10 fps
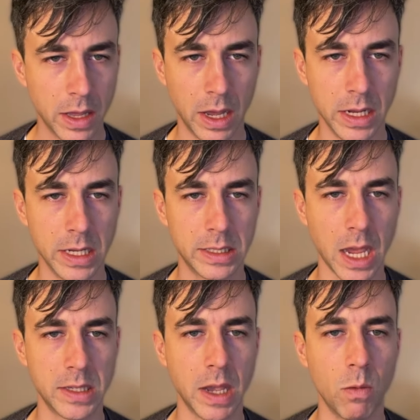In his
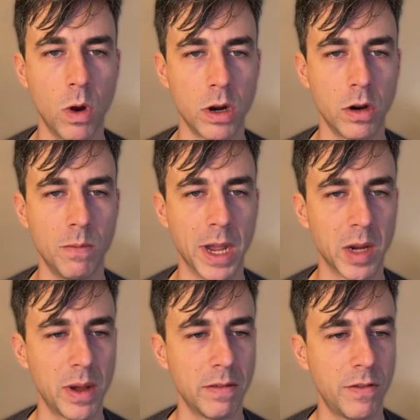case, a 100
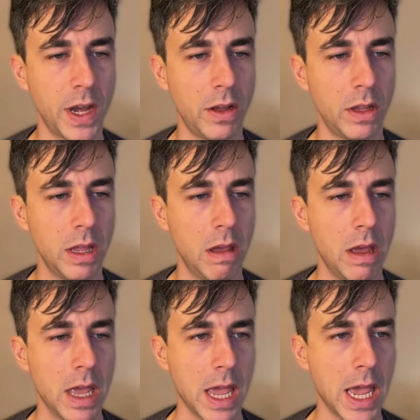megabyte file,
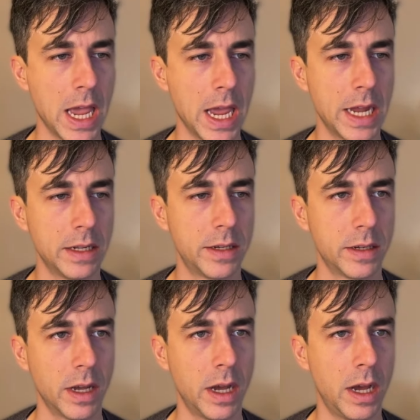and
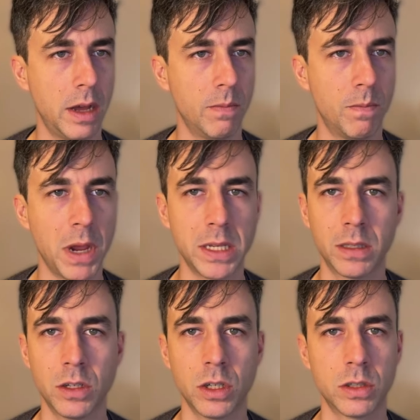
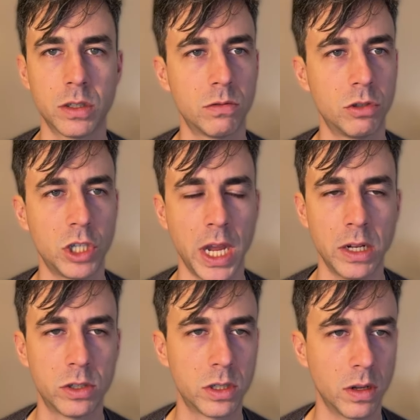basically just
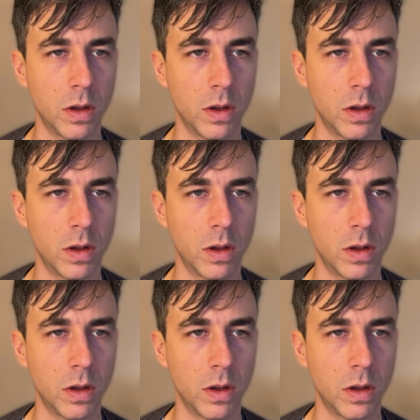changed.